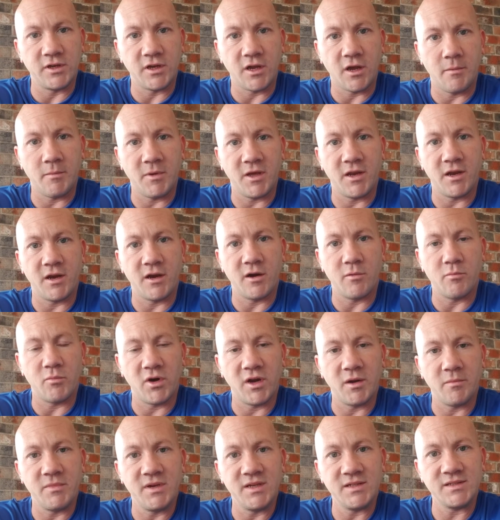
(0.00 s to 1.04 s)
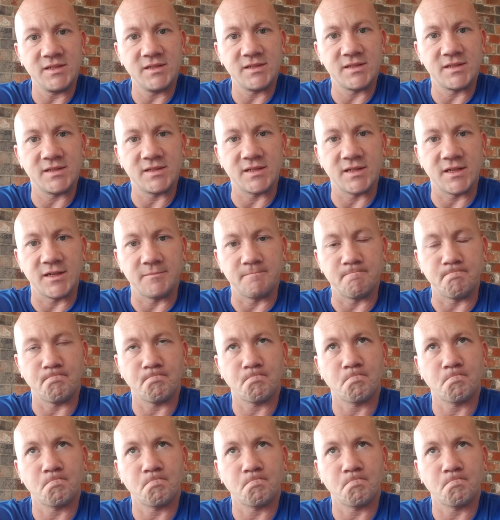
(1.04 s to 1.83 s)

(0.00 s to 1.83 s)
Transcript: to come in here and bring businesses in.